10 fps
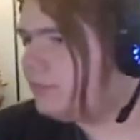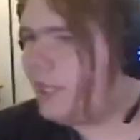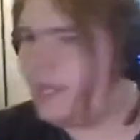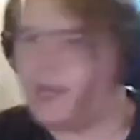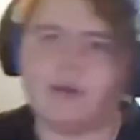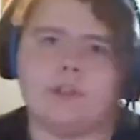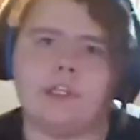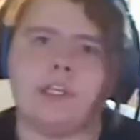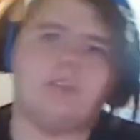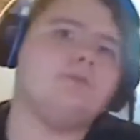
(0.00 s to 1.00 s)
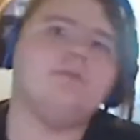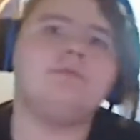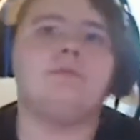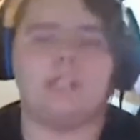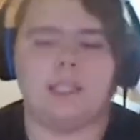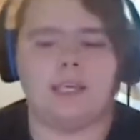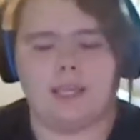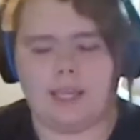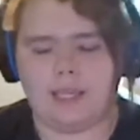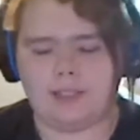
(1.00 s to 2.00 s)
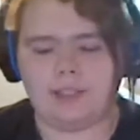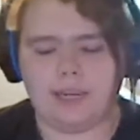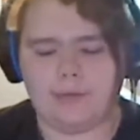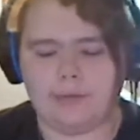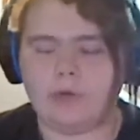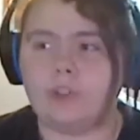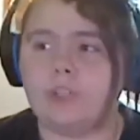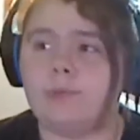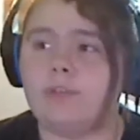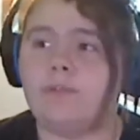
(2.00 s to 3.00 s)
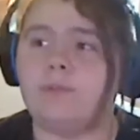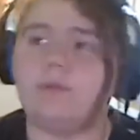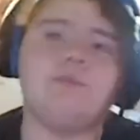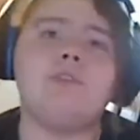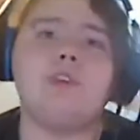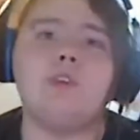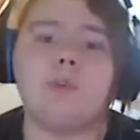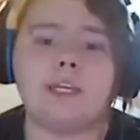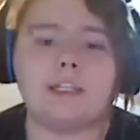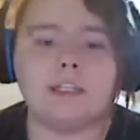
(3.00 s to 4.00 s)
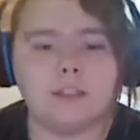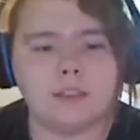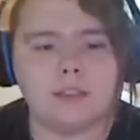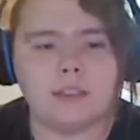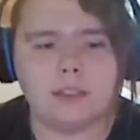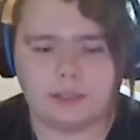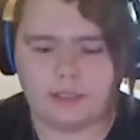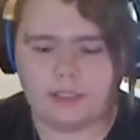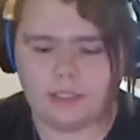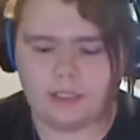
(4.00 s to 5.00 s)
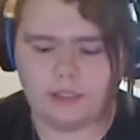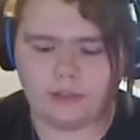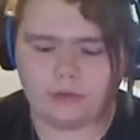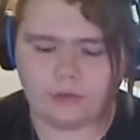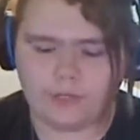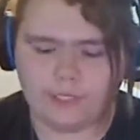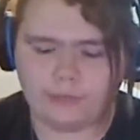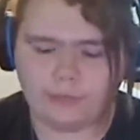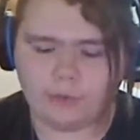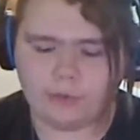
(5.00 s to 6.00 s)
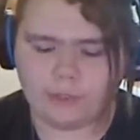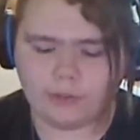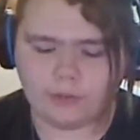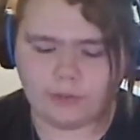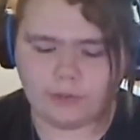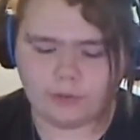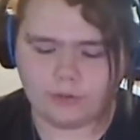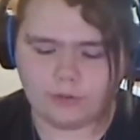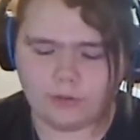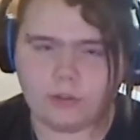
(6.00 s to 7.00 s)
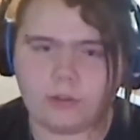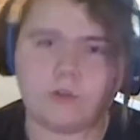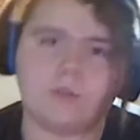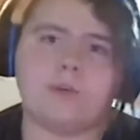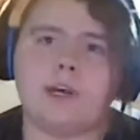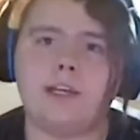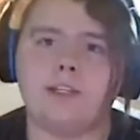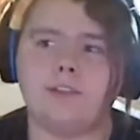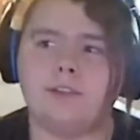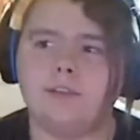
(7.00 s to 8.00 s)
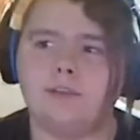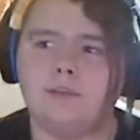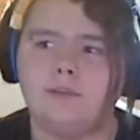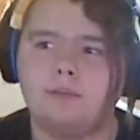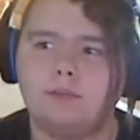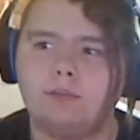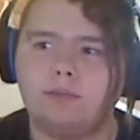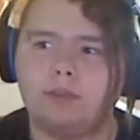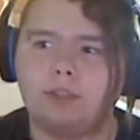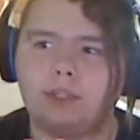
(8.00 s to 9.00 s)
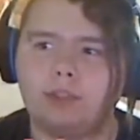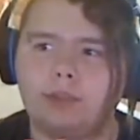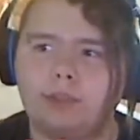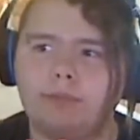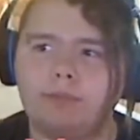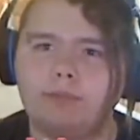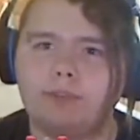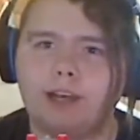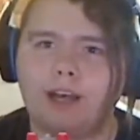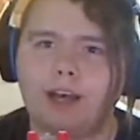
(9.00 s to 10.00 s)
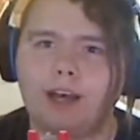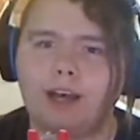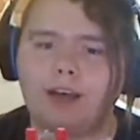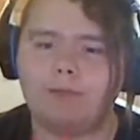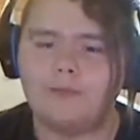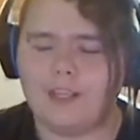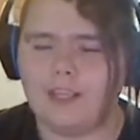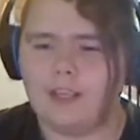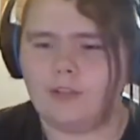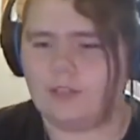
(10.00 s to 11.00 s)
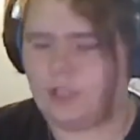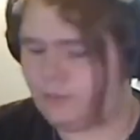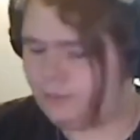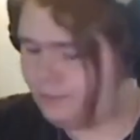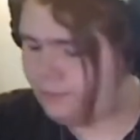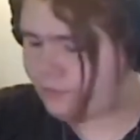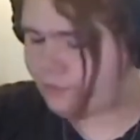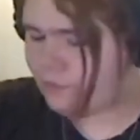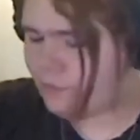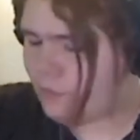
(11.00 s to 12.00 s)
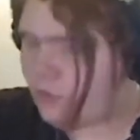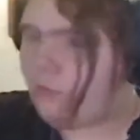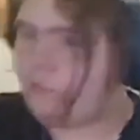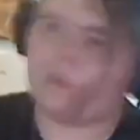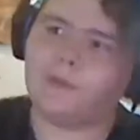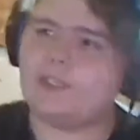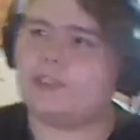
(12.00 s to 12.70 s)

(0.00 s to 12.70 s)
an hour ago. And today we're going to be reviewing the Transformers Earthrise Starscream. Haha. So, before we get